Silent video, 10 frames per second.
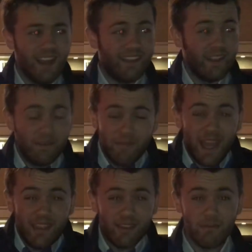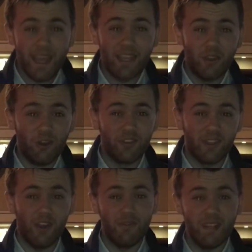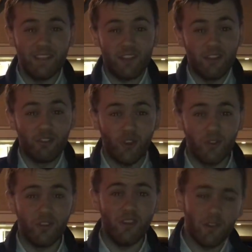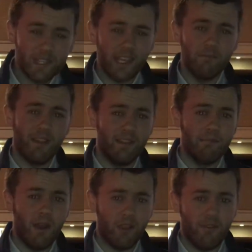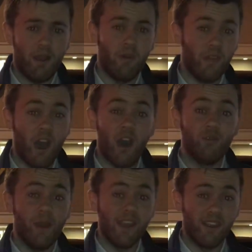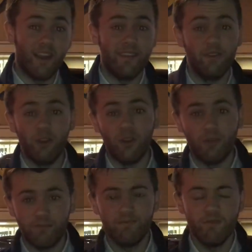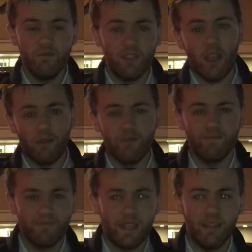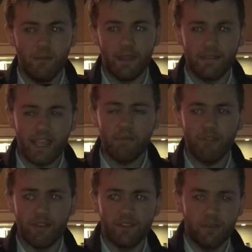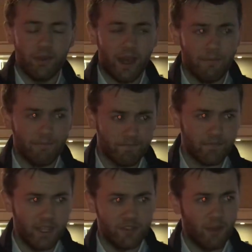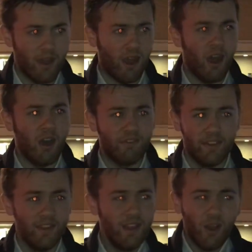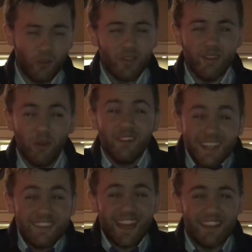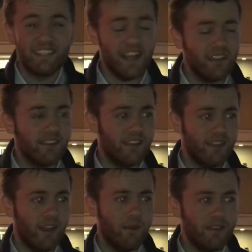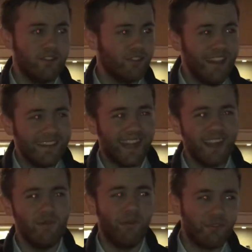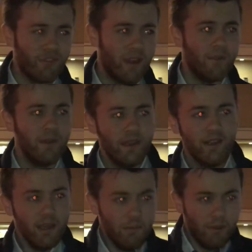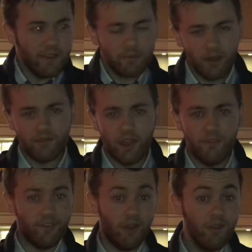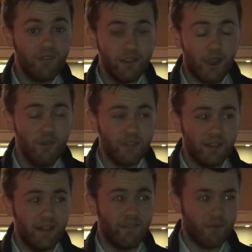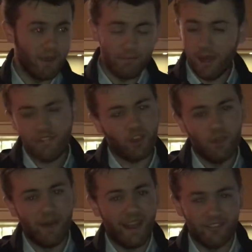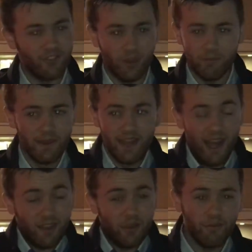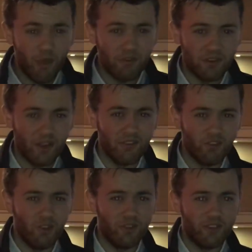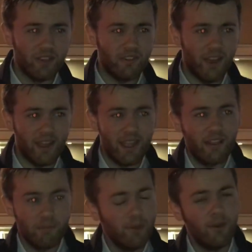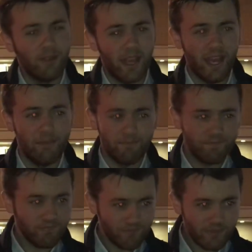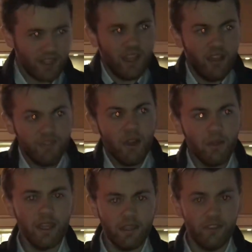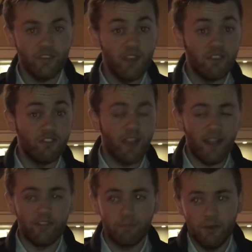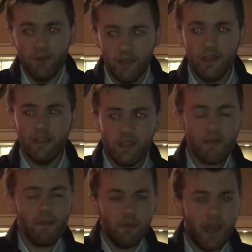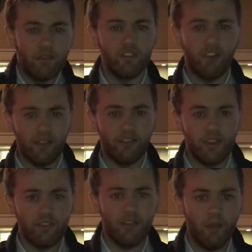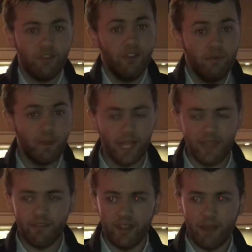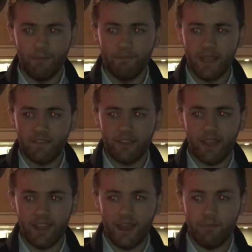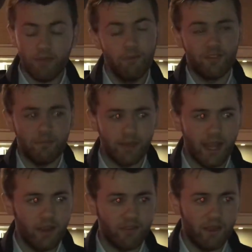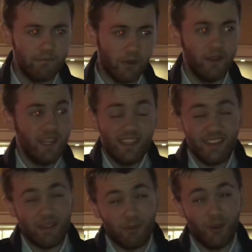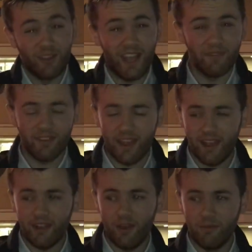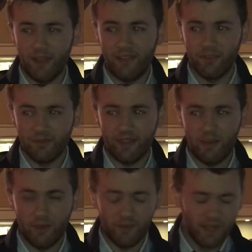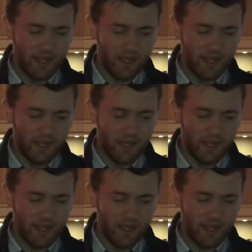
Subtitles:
And then the main cause of the goal really is Conor not taking Brandon Barker out on the halfway line, or you know, a little bit deeper into our half, and or at least getting the tackle in. You know, he's just let the guy run through. But it's one of those. He'll hopefully learn from it. But I have to hold my hands up. I got it wrong on Conor tonight. He had a poor game. I felt he deserved his chance, but you know, he'll get other chances. You know, I still believe in him. He's a promising player, I think, but he's had a poor game tonight. I'll hold my hands up to that one.